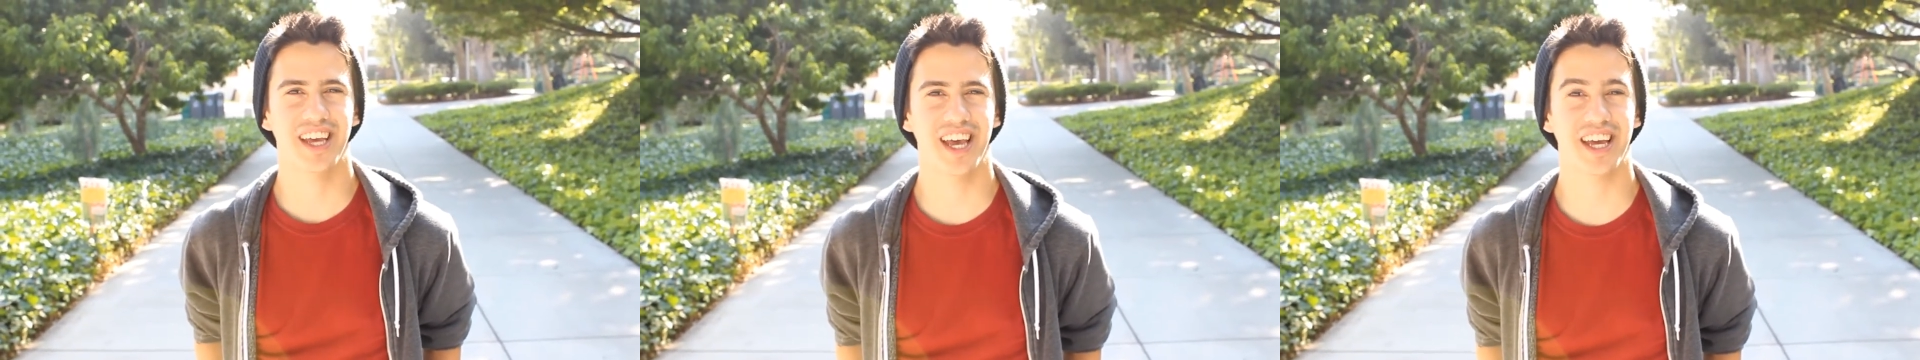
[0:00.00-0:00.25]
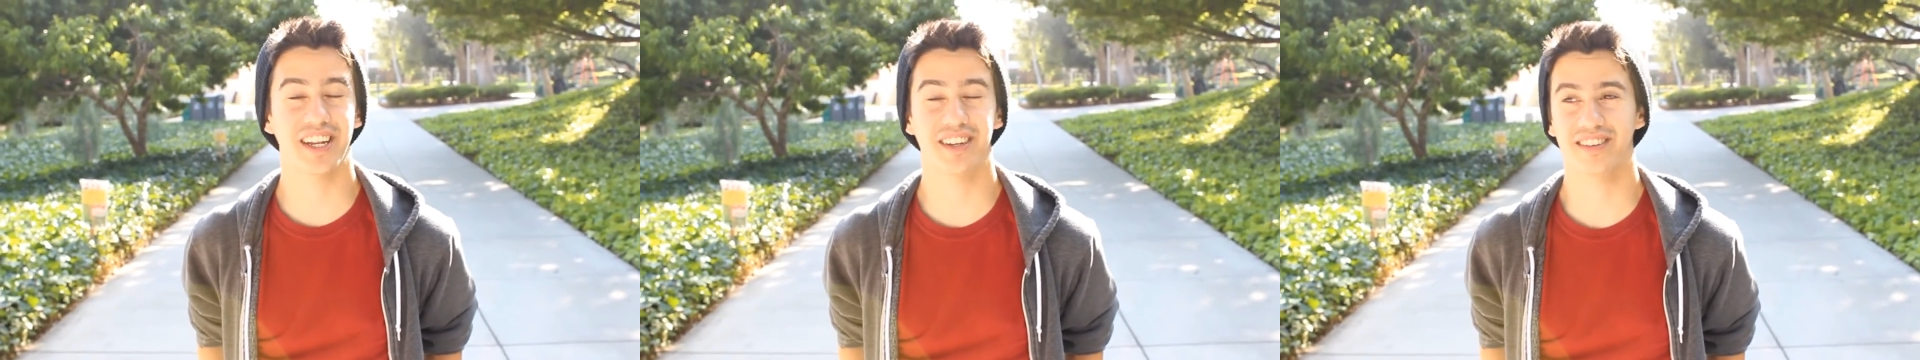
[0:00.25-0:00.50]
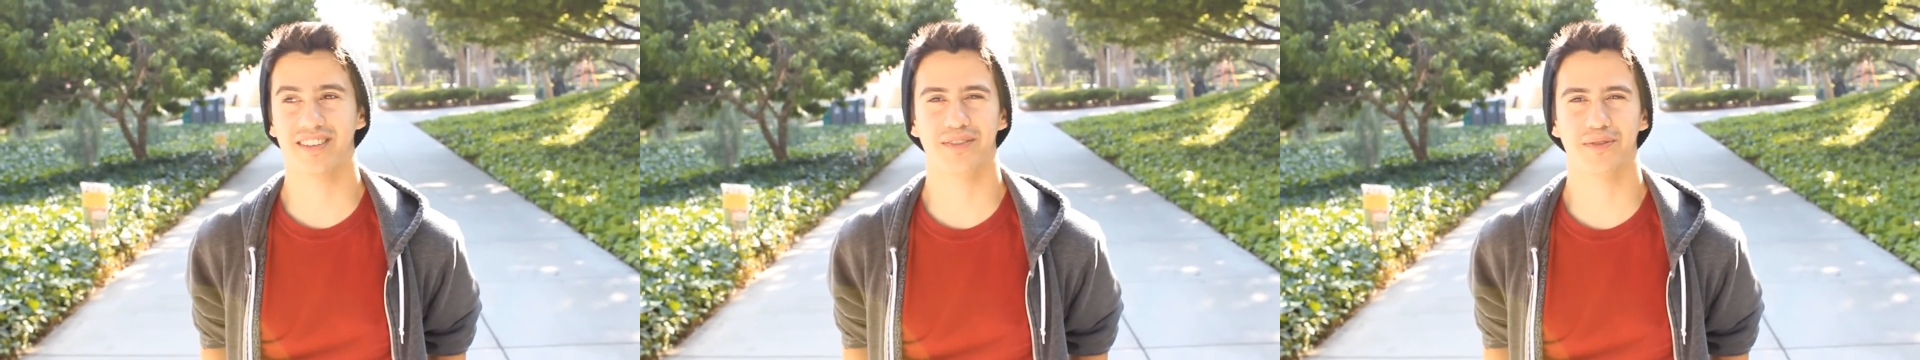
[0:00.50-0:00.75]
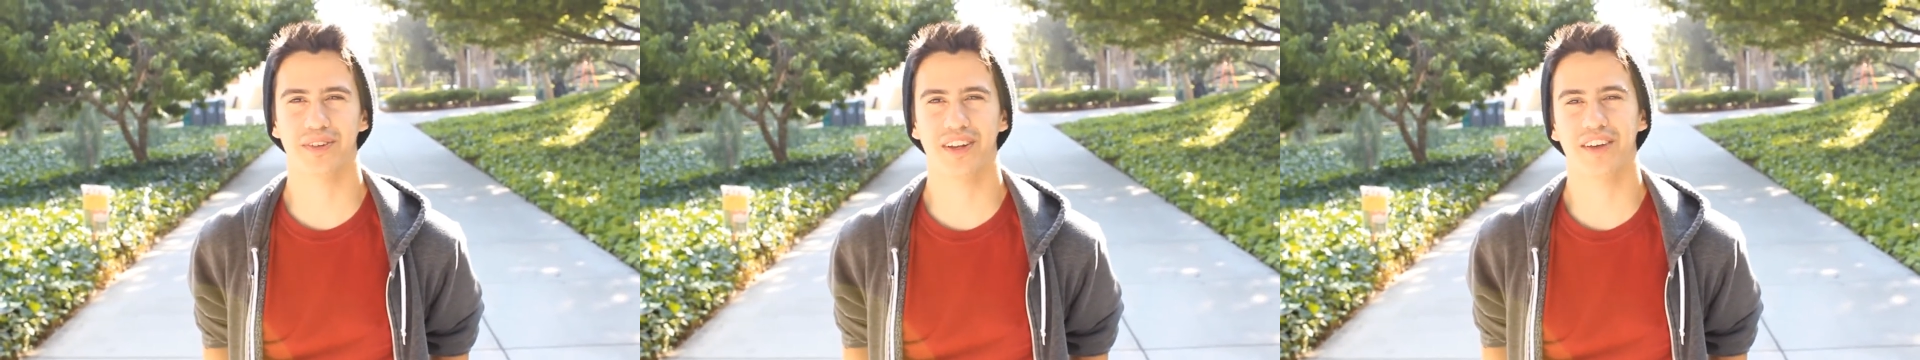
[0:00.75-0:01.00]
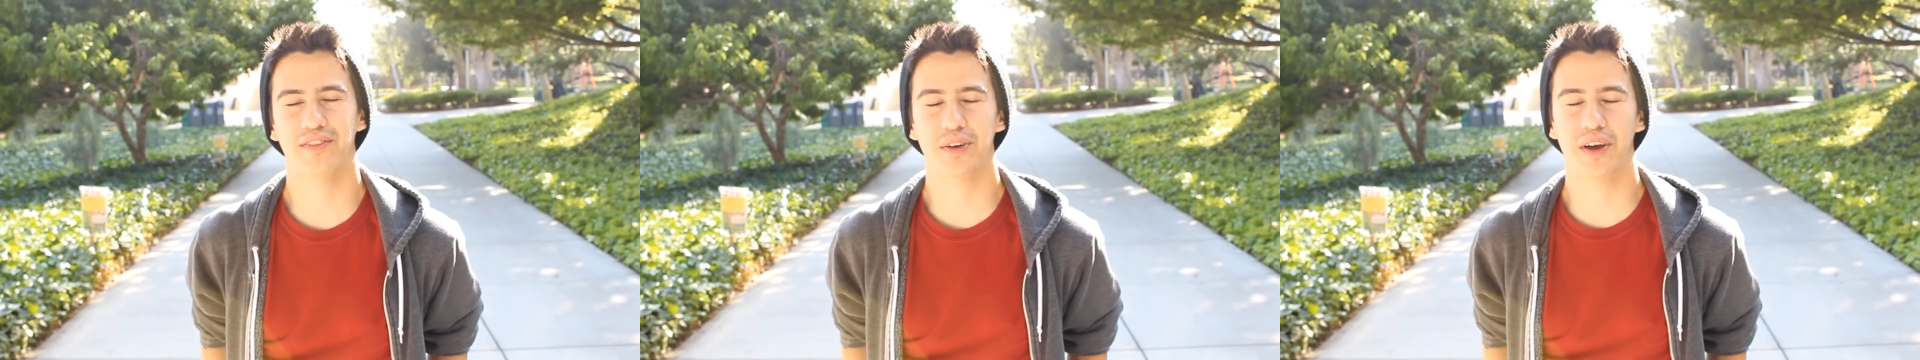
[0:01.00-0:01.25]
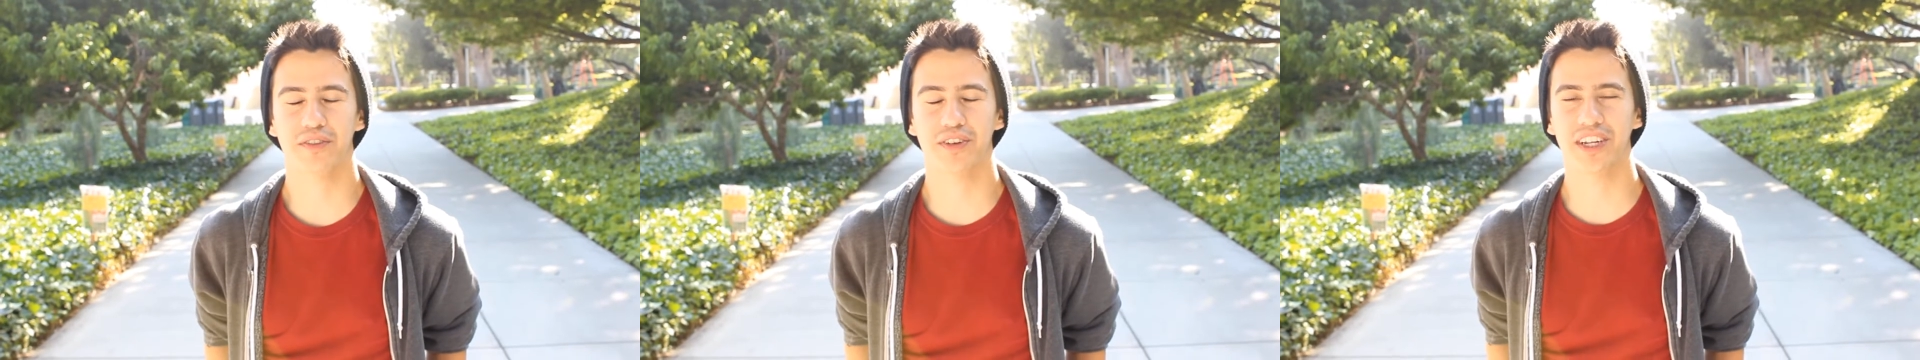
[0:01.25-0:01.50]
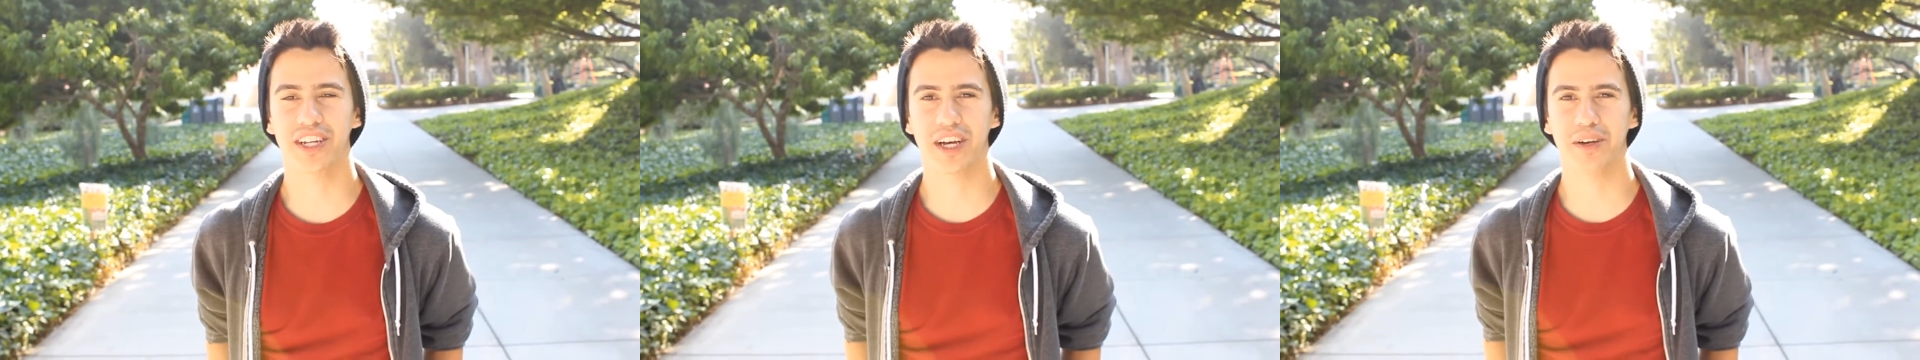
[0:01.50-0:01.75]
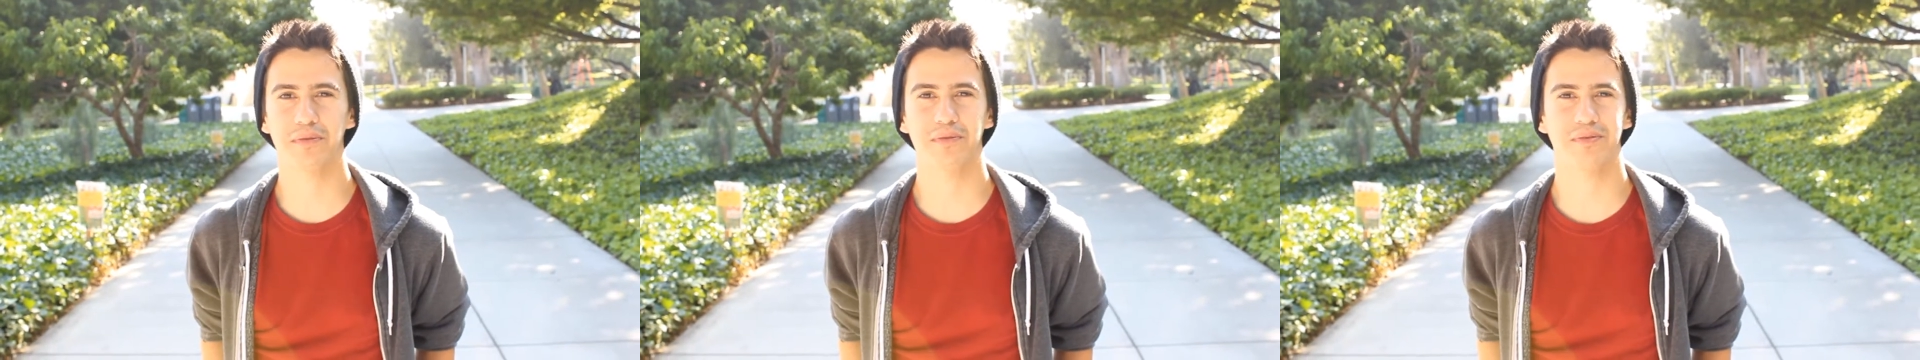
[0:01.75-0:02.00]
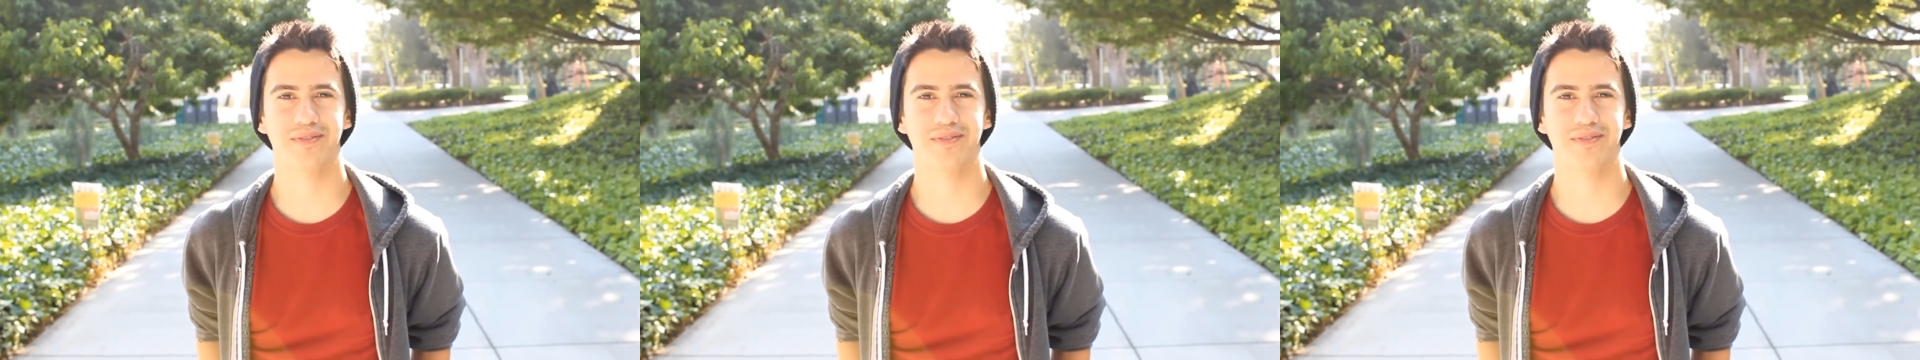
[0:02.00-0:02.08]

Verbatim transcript: And if you ever need help,